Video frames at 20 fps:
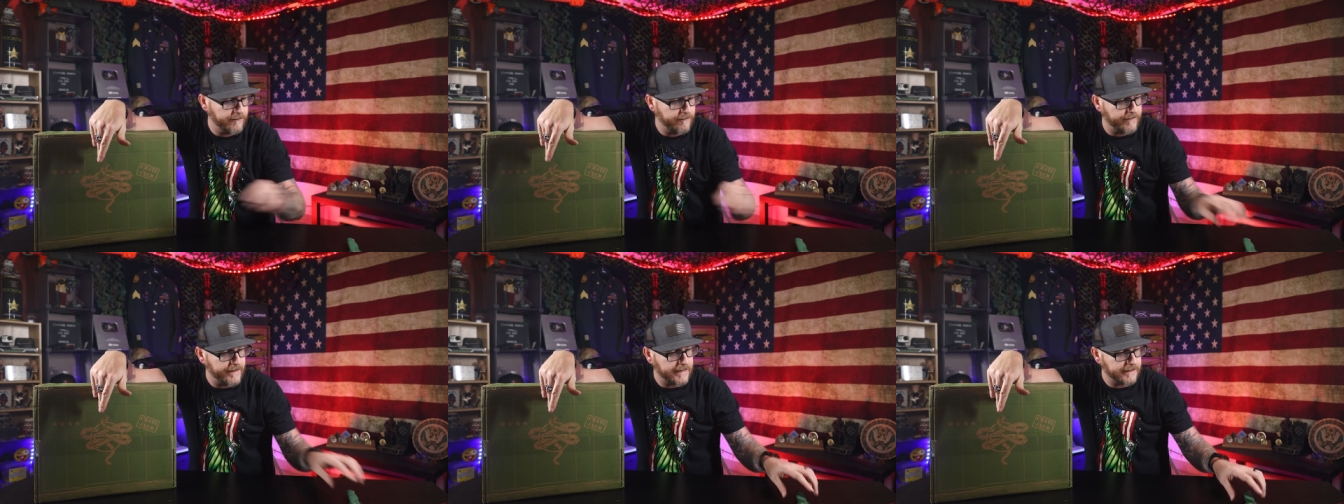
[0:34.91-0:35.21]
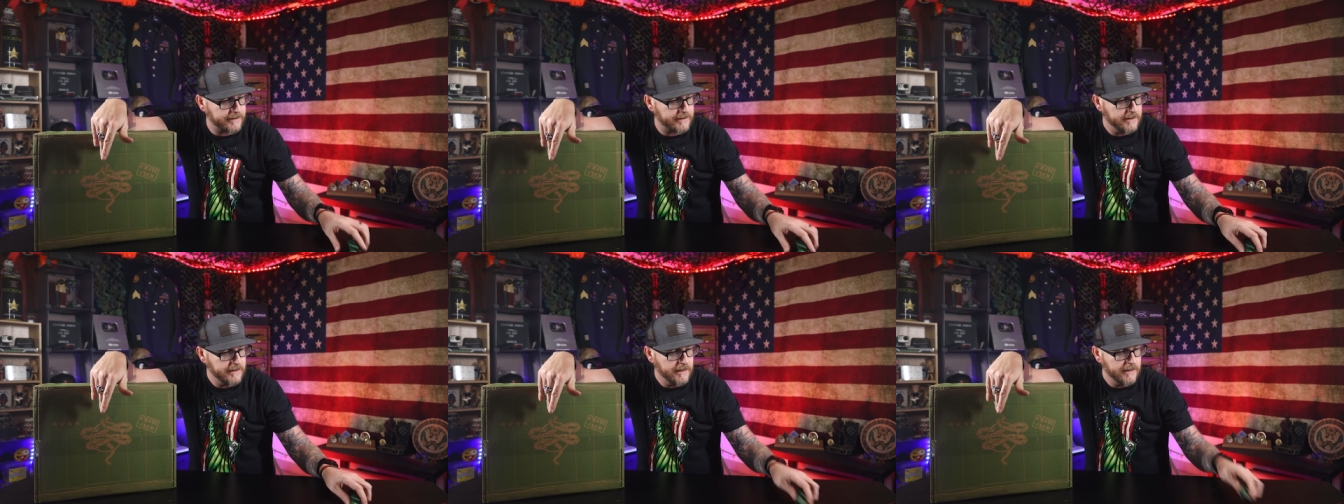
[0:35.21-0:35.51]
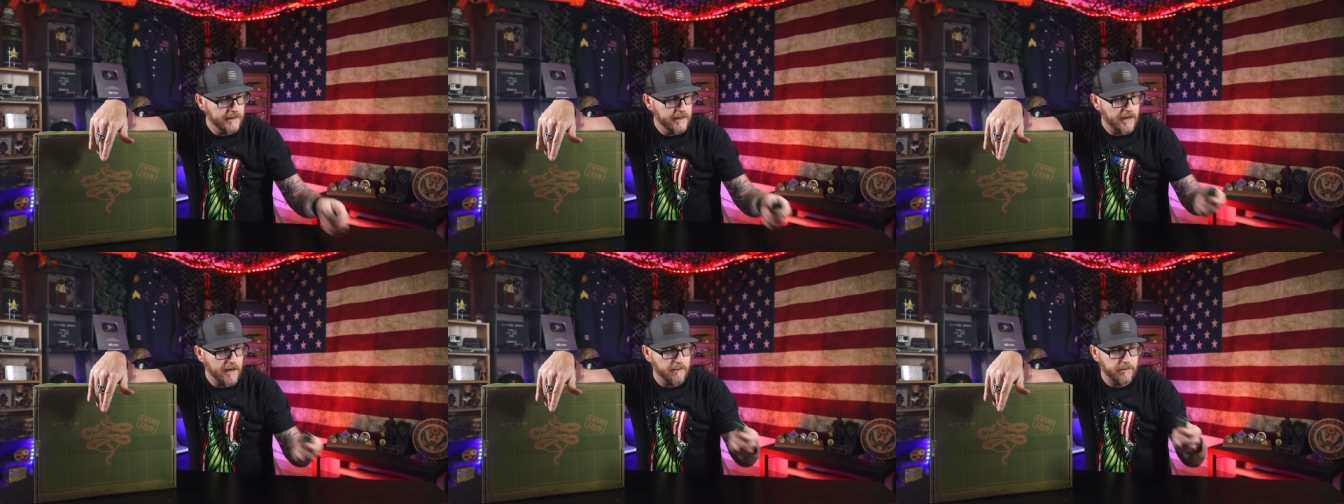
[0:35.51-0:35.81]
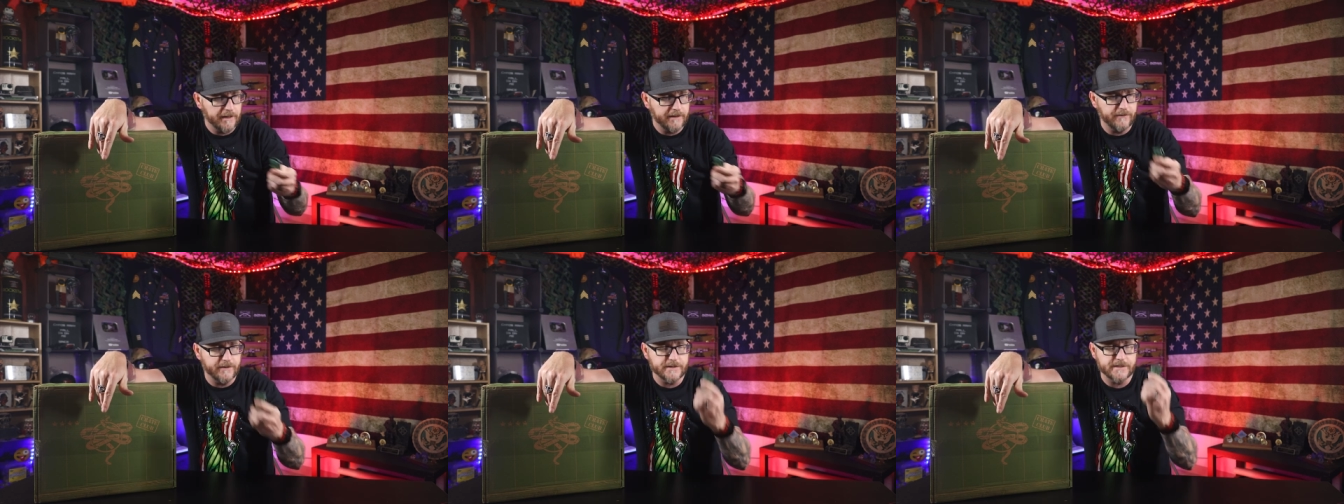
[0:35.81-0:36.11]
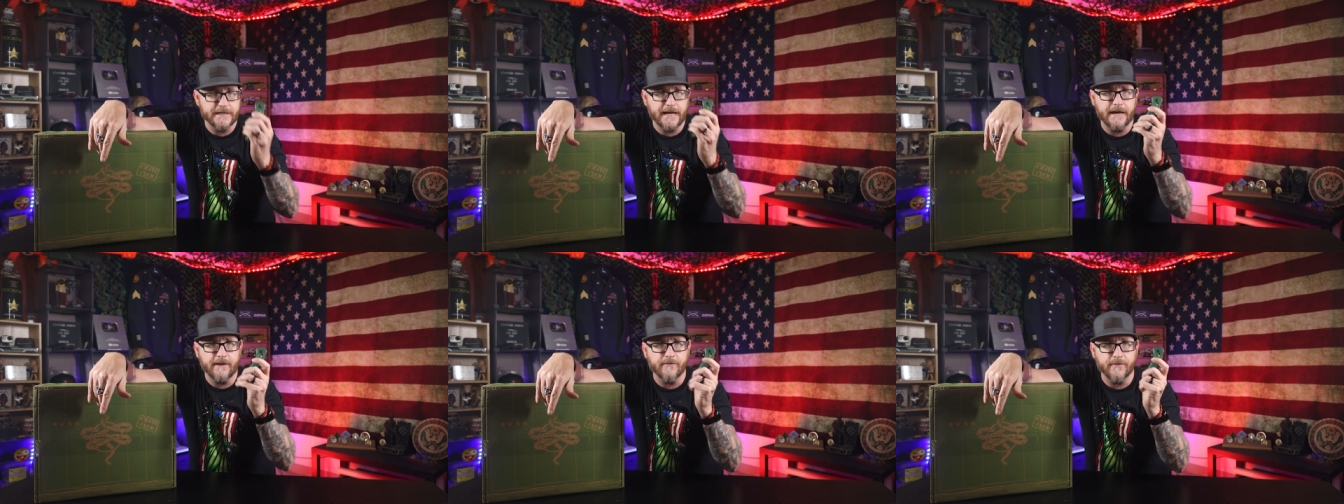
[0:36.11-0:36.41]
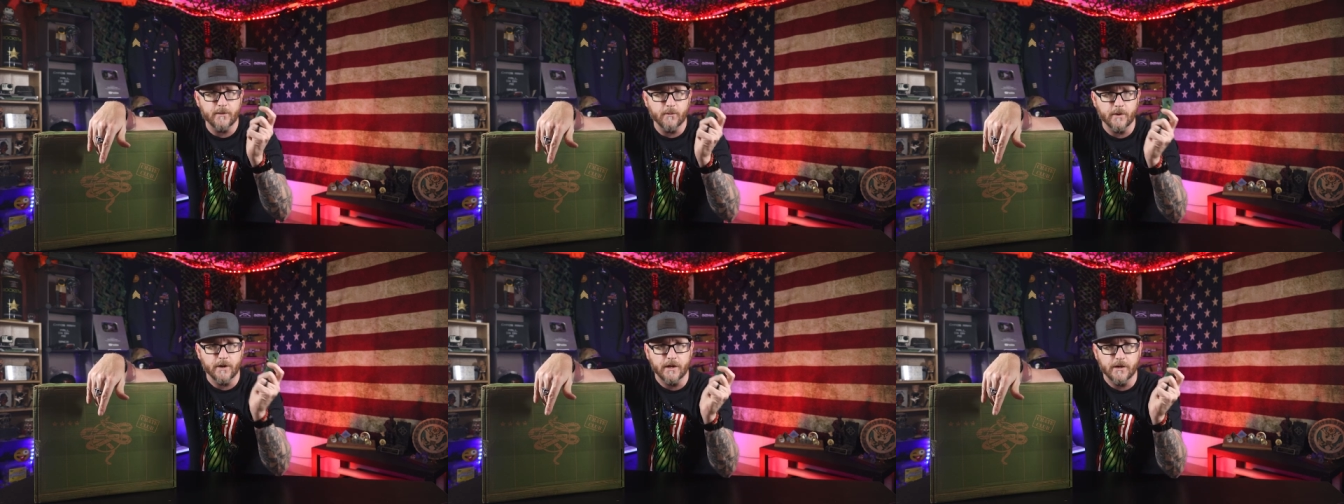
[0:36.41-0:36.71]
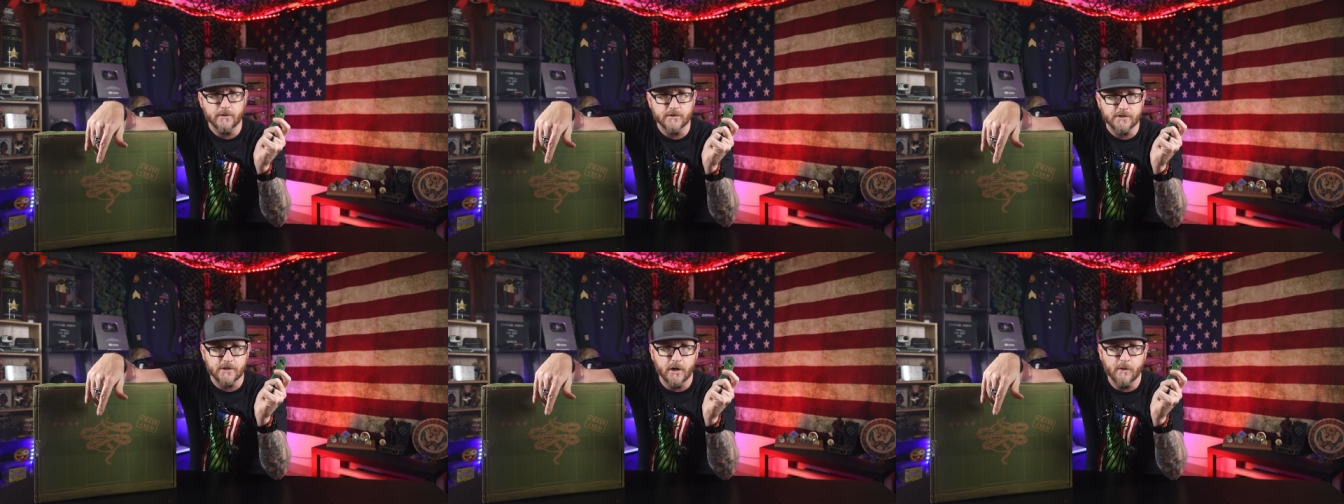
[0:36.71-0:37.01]
In fact, I believe this knife that we're
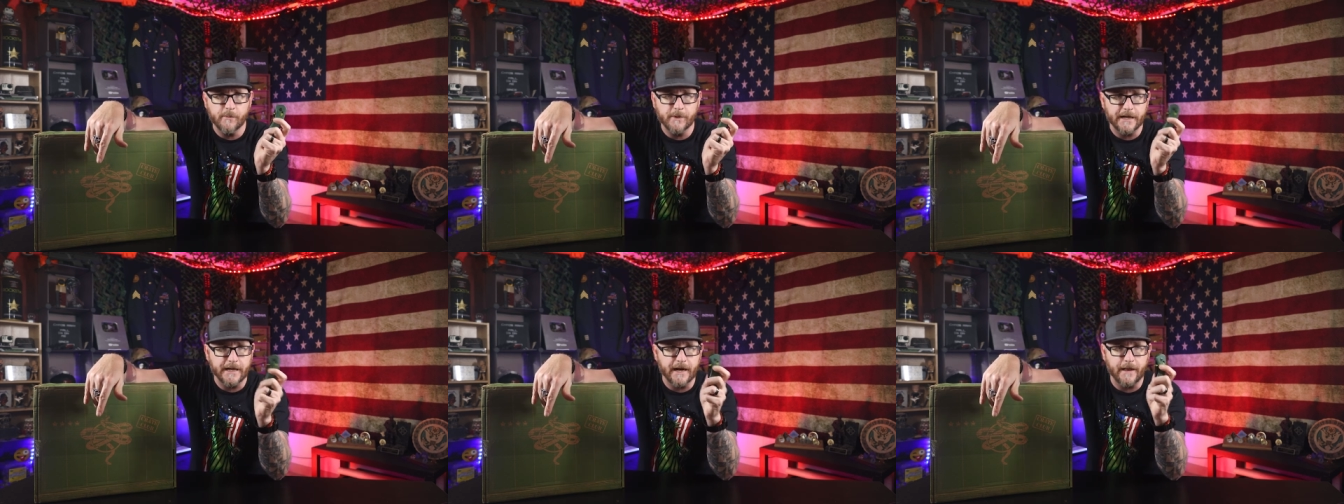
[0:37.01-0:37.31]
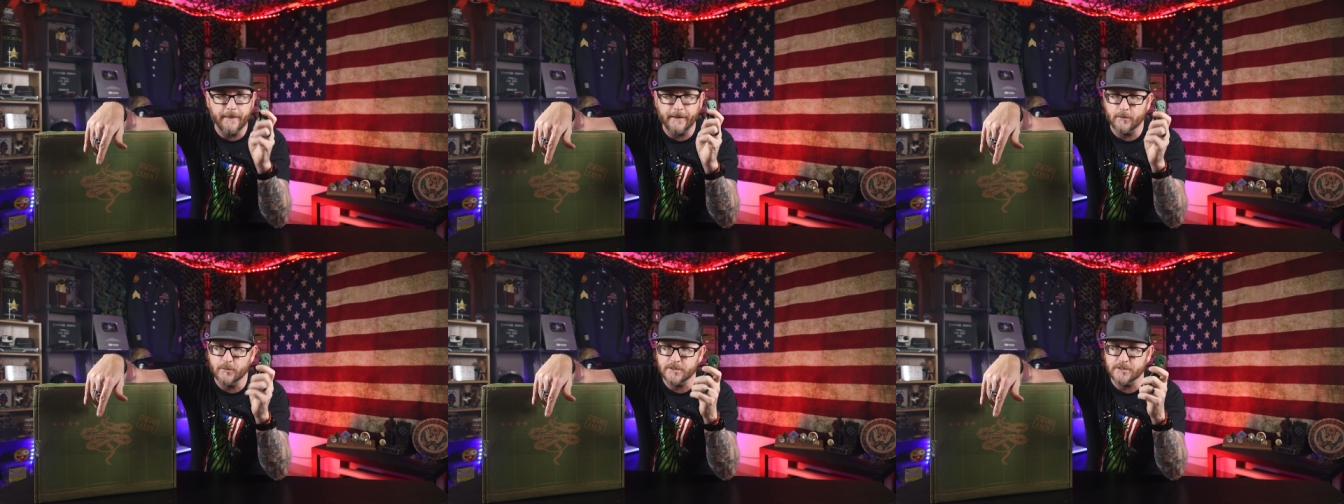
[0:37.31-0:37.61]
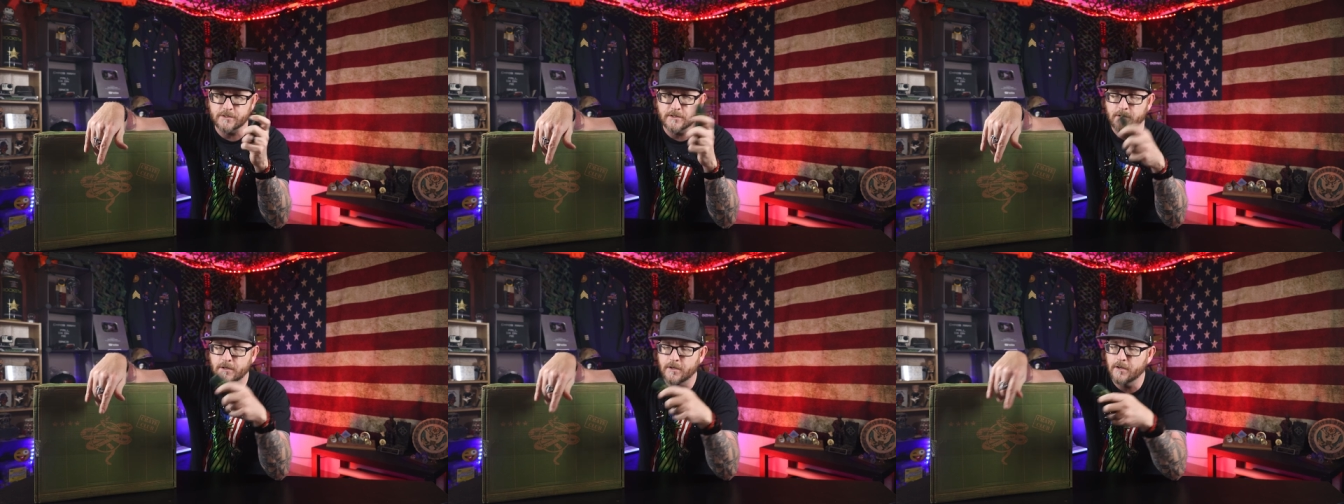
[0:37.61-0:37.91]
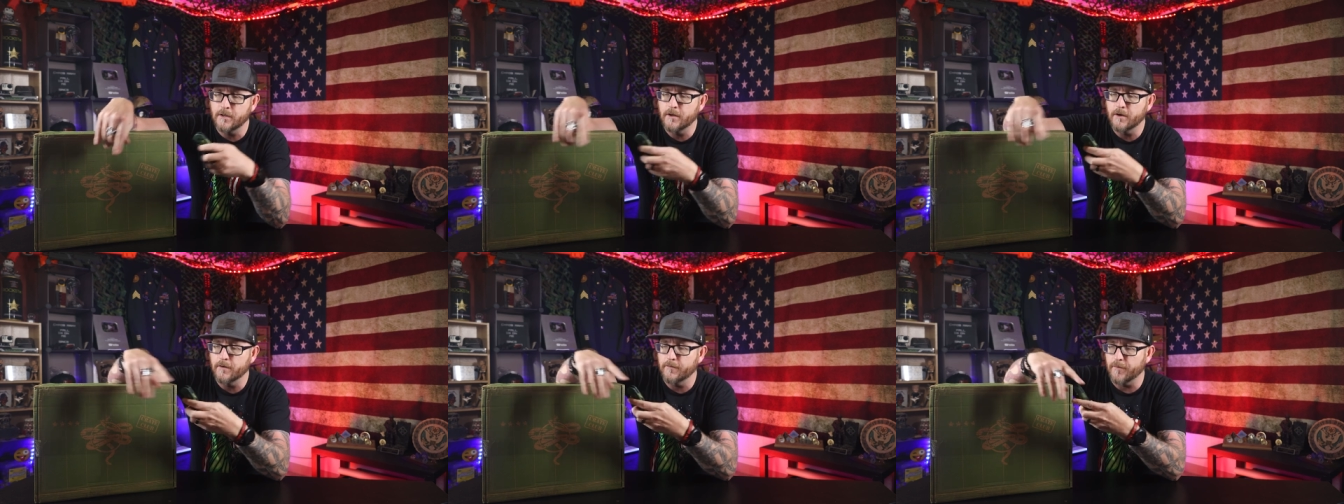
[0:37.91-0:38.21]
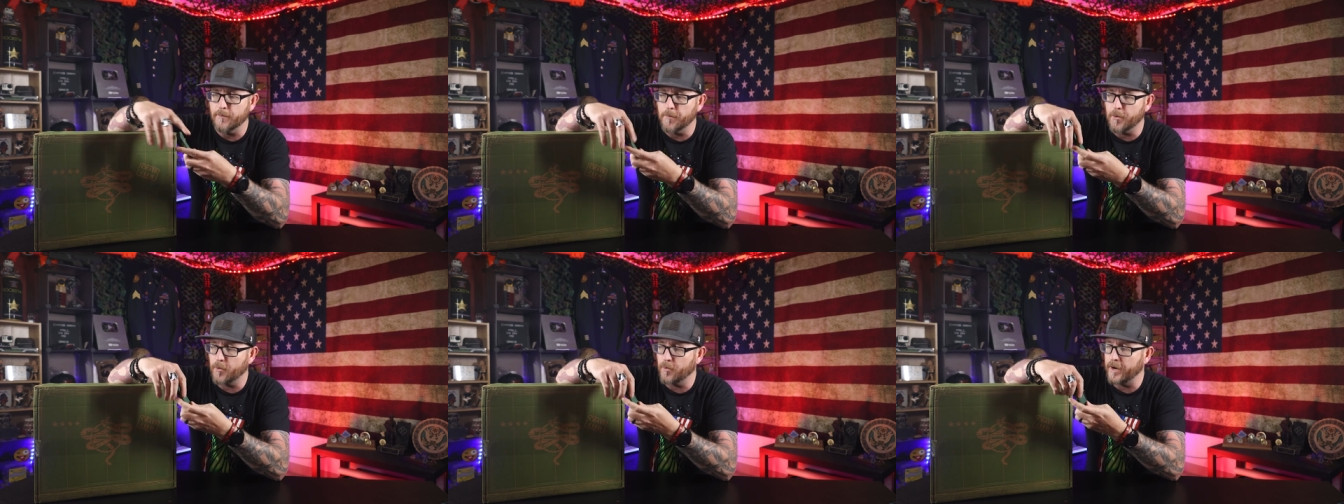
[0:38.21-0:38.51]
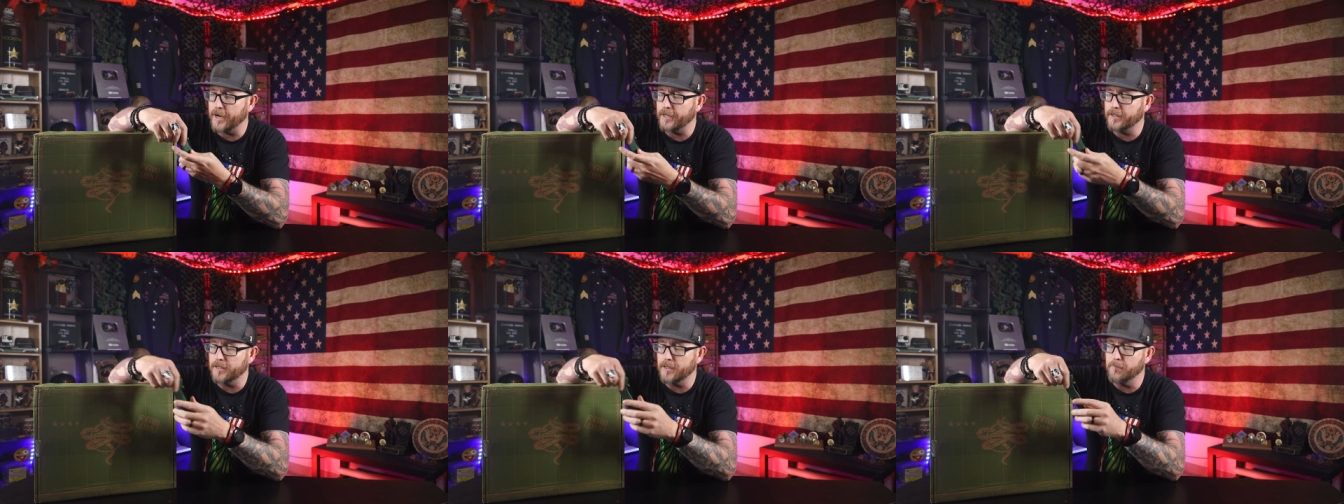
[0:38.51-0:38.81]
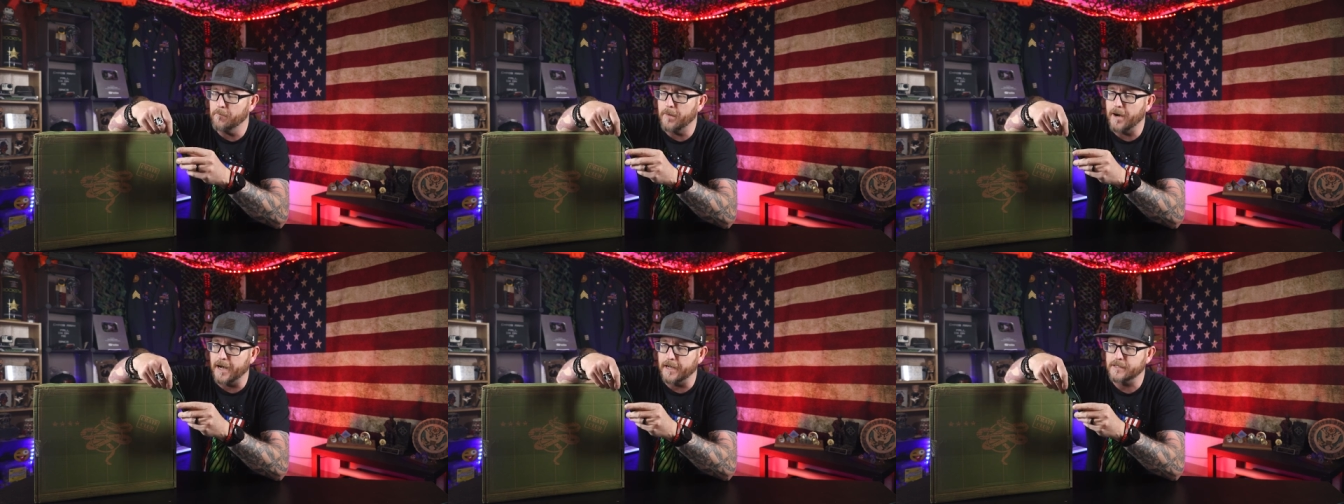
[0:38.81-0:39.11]
gonna use to open it, I think was from a Crate
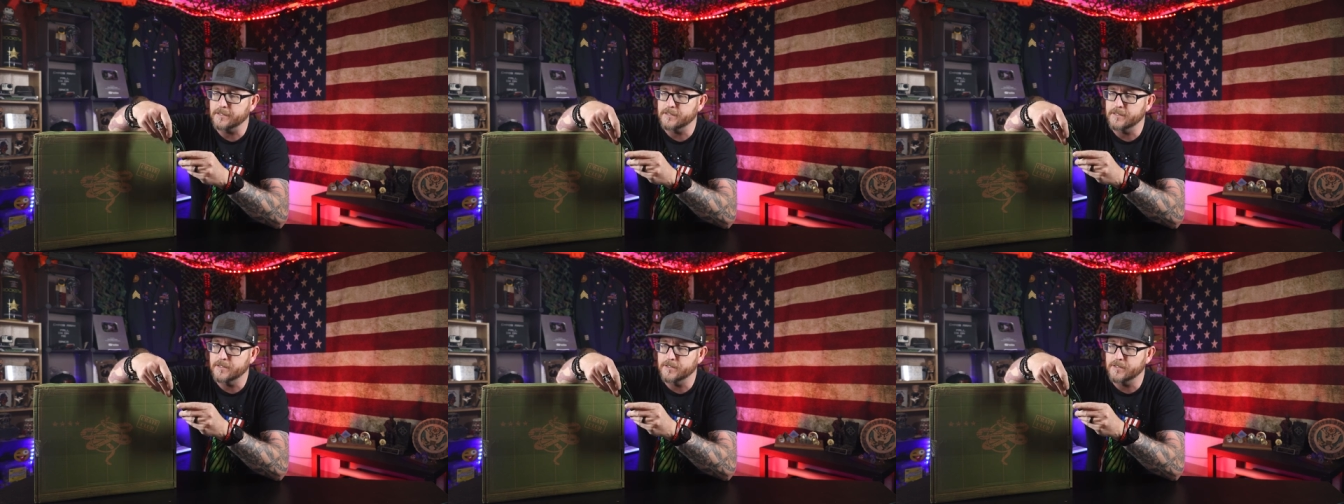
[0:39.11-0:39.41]
Club box.